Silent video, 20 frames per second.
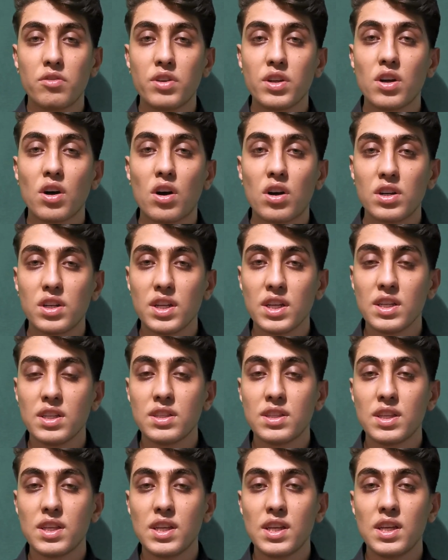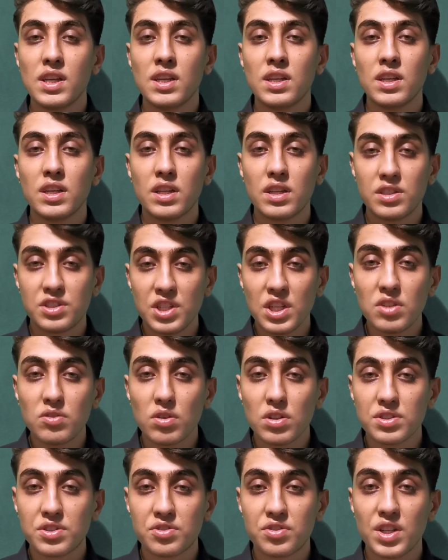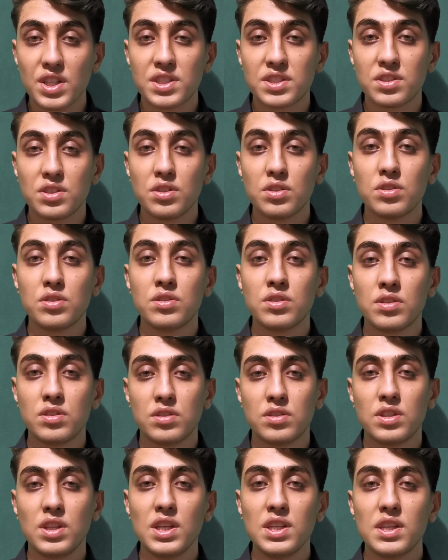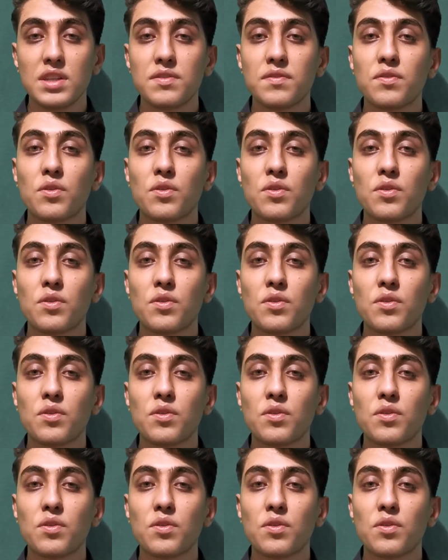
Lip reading: regarding the general tricks needed